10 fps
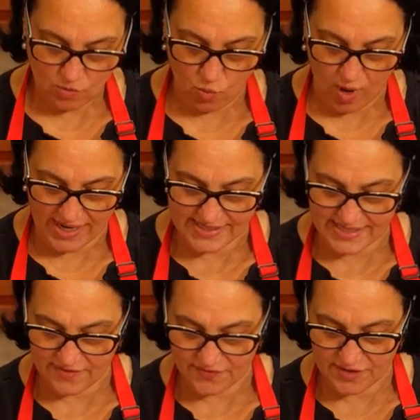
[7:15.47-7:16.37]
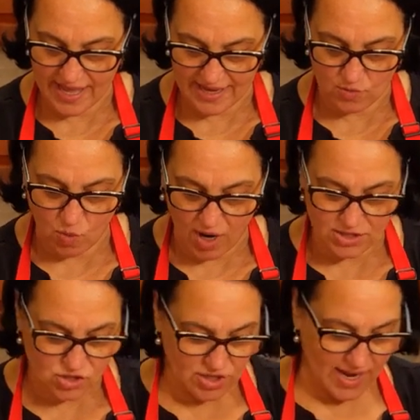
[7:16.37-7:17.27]
whites here for the egg
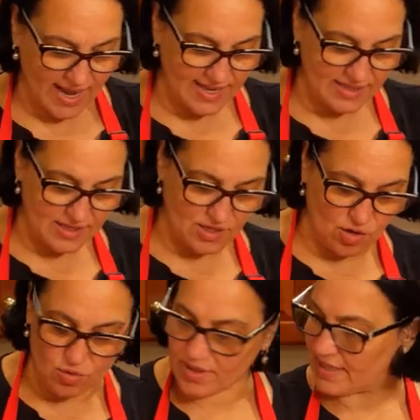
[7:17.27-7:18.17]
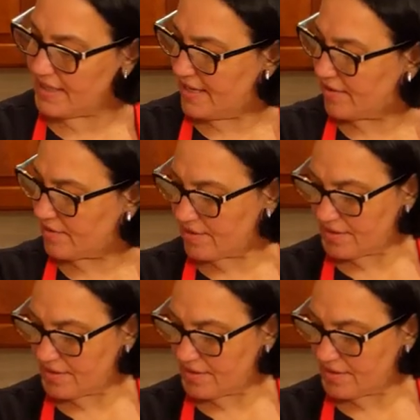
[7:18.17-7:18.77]
wash and the yolk in here.